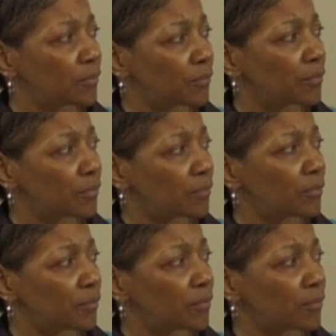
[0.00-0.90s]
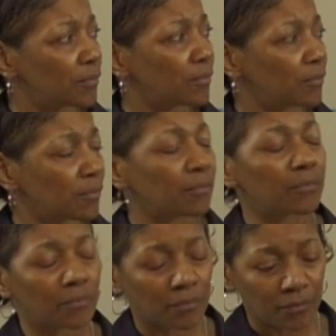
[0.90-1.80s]

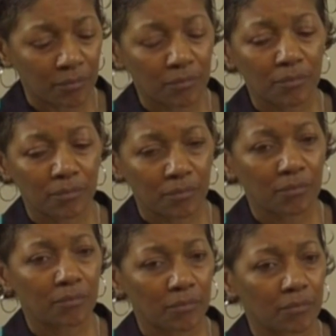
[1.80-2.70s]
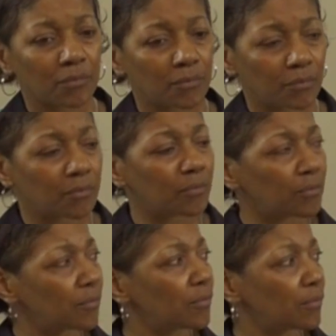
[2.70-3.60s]

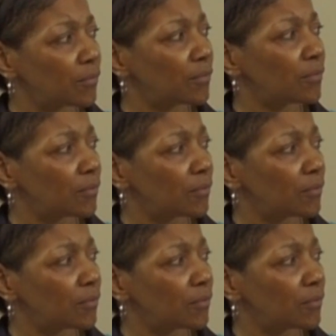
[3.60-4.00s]
The person shown says nothing.